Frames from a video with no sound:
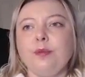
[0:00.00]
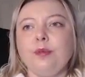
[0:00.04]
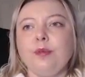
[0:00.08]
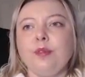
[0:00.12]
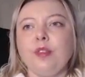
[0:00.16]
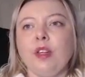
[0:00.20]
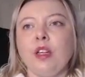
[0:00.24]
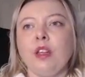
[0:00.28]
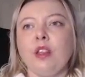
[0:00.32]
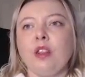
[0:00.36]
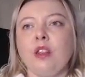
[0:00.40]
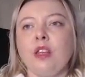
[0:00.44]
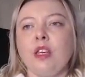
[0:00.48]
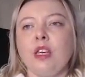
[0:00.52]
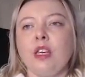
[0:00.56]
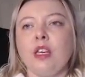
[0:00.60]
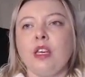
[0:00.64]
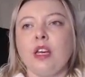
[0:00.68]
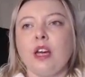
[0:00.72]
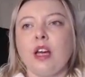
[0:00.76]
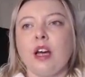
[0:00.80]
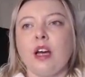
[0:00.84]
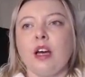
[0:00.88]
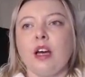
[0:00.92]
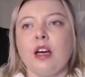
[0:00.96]
the,
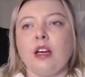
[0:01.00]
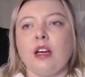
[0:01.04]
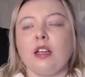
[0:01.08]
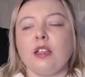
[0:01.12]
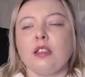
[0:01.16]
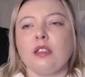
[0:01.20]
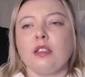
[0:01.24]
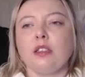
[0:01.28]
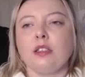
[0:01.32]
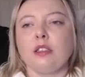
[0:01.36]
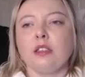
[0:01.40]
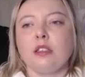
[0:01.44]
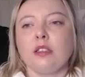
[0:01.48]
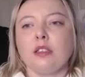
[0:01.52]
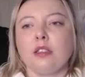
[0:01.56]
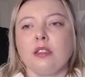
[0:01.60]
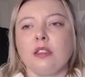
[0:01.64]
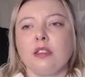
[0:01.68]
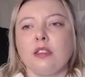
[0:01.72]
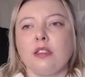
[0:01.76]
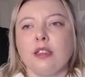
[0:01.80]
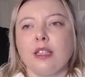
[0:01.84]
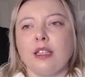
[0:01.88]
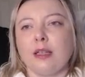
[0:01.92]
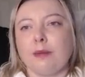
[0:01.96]

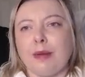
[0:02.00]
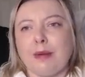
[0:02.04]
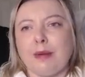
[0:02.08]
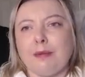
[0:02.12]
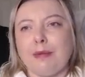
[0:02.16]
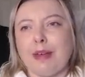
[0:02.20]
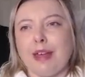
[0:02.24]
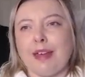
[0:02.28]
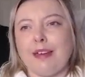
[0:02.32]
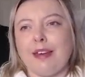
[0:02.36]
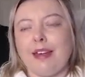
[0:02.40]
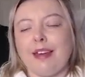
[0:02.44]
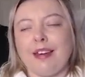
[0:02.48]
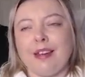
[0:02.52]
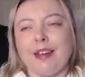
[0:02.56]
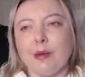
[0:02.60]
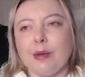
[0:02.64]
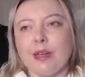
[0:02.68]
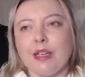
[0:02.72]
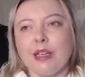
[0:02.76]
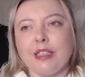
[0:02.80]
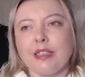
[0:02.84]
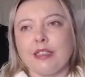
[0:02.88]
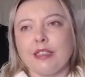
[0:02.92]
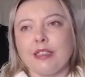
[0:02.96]
like, my bed
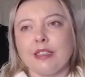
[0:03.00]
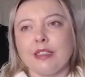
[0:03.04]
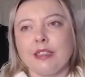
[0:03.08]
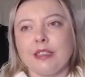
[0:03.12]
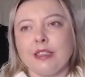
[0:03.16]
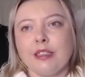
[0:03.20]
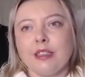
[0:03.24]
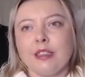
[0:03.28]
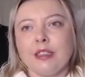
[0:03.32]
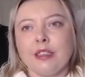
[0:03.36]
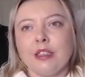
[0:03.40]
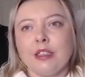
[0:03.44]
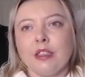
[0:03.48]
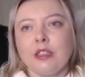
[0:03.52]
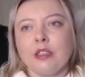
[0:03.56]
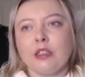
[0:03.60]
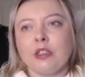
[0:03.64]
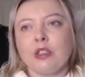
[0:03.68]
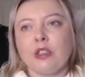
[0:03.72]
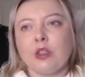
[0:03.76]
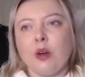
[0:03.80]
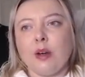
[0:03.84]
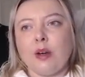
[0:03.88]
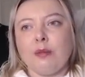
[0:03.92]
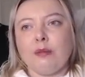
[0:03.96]
anyways.
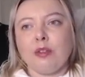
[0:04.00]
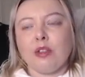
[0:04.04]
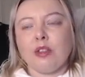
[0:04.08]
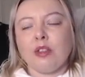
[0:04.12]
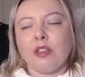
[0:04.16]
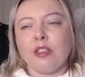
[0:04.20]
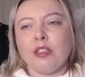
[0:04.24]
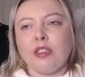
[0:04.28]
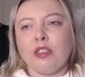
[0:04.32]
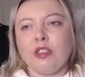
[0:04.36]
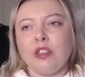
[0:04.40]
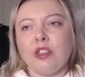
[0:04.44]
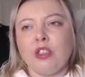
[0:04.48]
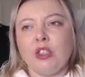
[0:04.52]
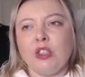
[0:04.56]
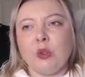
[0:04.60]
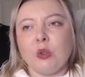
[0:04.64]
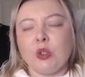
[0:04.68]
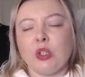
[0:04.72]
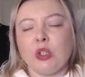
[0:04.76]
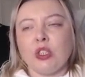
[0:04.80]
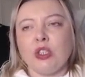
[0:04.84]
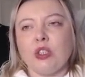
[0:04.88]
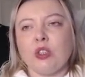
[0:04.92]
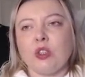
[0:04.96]
So I'm really
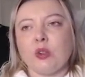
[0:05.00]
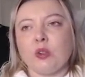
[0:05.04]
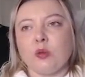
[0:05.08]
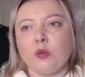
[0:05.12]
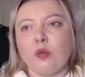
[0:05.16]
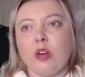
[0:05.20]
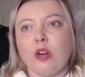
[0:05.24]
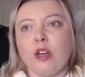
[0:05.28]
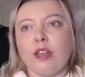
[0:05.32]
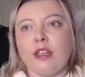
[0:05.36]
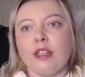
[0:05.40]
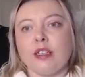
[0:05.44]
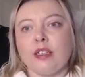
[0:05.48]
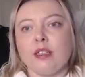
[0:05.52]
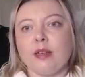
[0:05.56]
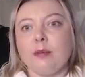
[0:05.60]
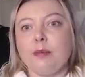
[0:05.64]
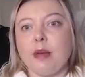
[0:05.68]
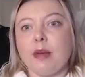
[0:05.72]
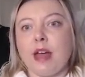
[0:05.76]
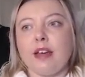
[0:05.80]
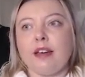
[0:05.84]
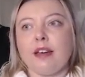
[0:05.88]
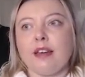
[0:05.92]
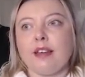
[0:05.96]
usually just running to
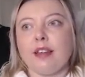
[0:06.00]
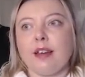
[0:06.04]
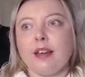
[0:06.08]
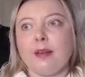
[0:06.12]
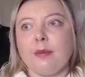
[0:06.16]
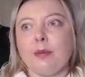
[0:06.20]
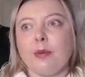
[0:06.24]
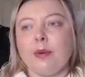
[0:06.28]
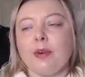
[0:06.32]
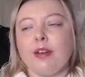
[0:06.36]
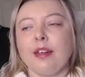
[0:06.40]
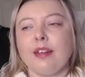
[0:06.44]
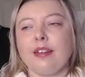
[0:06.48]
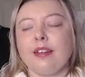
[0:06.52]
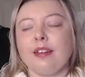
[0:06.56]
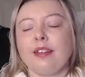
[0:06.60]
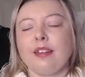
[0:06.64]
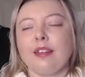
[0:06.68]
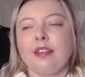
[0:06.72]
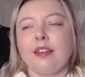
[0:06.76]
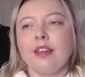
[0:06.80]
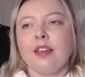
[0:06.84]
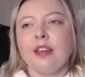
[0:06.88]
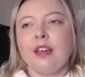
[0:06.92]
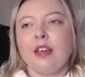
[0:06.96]
bed at that point.
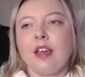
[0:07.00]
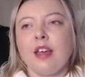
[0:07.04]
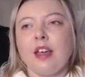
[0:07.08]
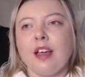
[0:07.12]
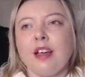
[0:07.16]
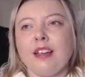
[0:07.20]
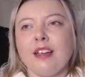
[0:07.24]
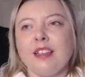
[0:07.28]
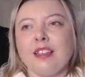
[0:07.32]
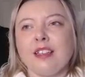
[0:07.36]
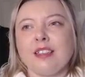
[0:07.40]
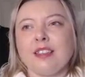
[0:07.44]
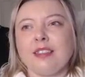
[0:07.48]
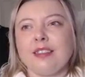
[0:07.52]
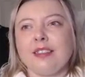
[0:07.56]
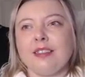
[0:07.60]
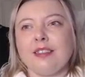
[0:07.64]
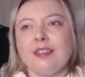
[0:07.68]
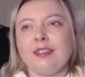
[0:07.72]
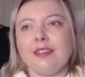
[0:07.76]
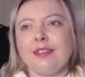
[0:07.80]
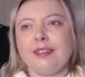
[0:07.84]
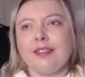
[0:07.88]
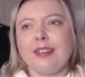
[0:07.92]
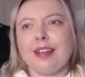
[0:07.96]
And it's
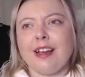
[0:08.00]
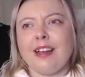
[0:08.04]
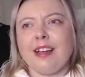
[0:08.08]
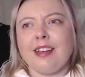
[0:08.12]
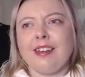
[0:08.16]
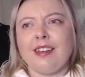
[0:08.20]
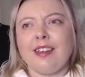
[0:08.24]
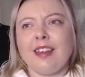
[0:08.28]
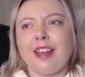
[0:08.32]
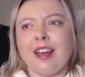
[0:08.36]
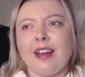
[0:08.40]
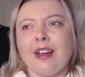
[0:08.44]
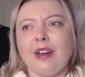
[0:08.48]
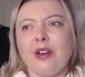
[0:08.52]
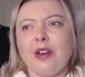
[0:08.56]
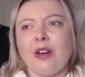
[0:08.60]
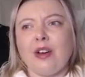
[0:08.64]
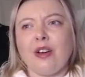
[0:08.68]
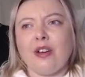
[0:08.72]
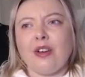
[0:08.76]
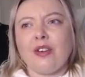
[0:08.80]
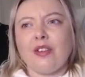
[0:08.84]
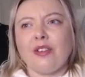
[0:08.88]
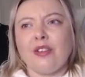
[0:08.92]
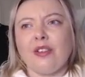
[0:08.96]
not that
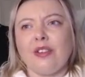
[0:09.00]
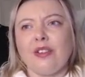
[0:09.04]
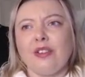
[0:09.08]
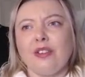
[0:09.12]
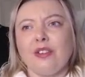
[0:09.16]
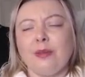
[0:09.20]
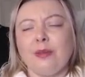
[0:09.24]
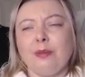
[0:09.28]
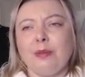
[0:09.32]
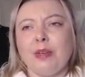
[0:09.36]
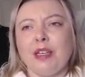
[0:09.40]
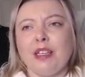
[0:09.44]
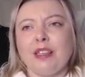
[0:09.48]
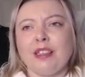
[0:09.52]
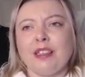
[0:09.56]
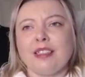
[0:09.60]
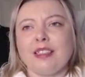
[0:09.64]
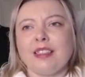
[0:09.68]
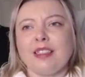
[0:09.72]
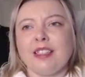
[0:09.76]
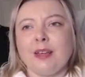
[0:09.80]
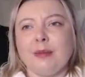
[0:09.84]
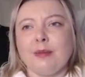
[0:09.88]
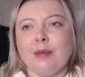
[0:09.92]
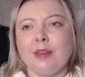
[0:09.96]
hard to beat the
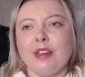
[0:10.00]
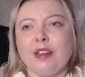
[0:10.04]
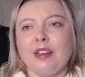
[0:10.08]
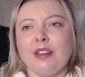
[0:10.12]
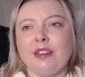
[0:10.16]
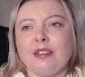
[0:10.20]
stamina